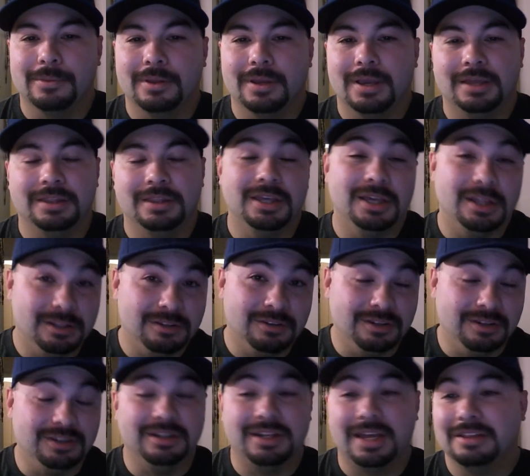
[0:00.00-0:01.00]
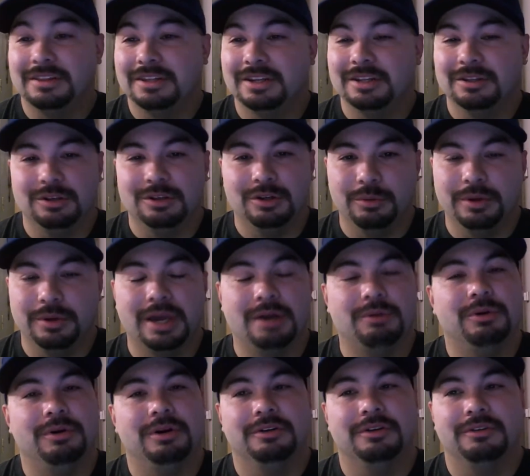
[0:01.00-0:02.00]
and then in the ninth inning, you know, we had
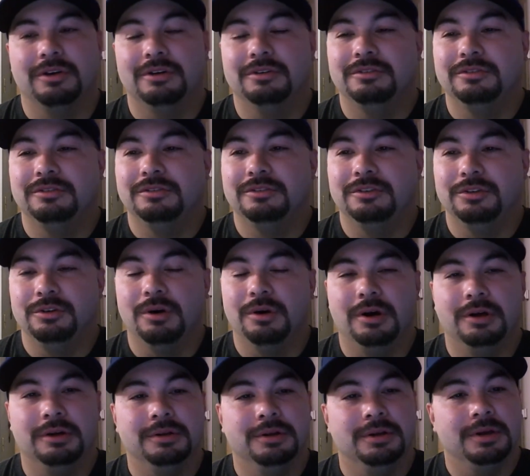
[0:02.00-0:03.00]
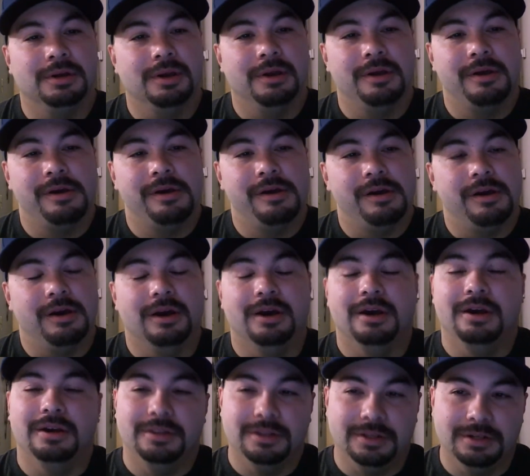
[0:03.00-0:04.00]
runners on two on
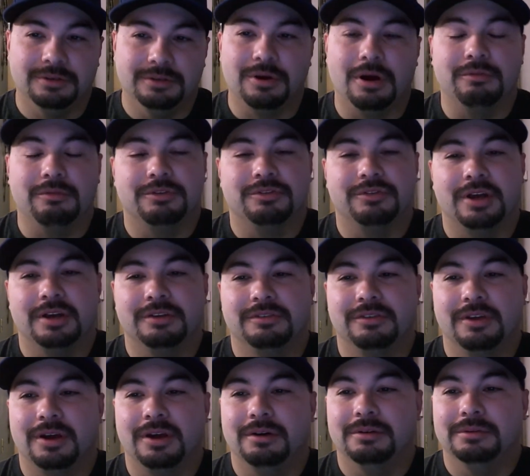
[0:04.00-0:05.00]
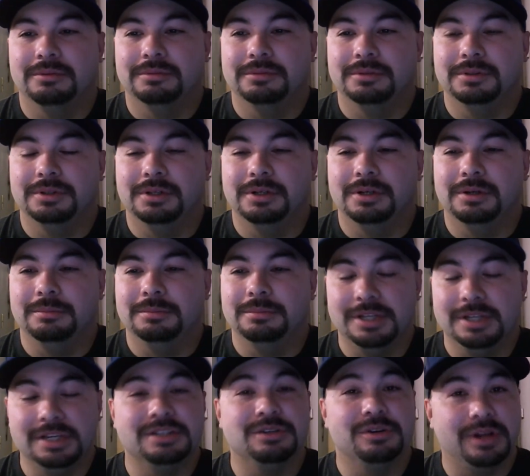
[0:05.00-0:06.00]
and then Crawford strikes out. Um,
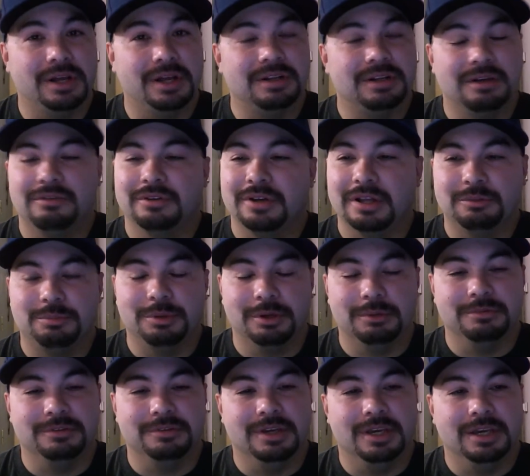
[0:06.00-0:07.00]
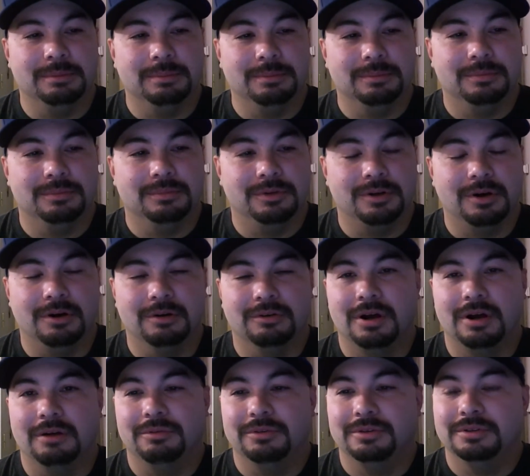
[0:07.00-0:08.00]
he's gonna definitely got to pick up his game. Carl
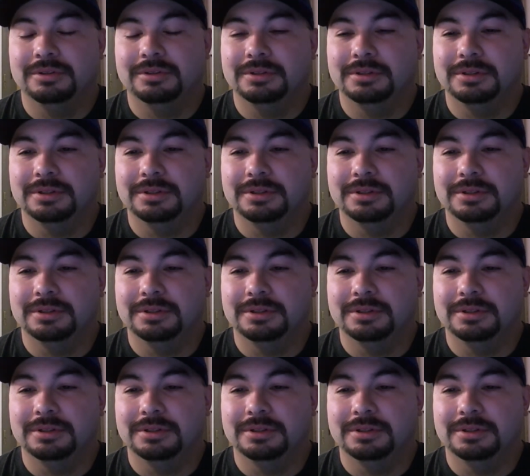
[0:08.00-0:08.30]
Crawford.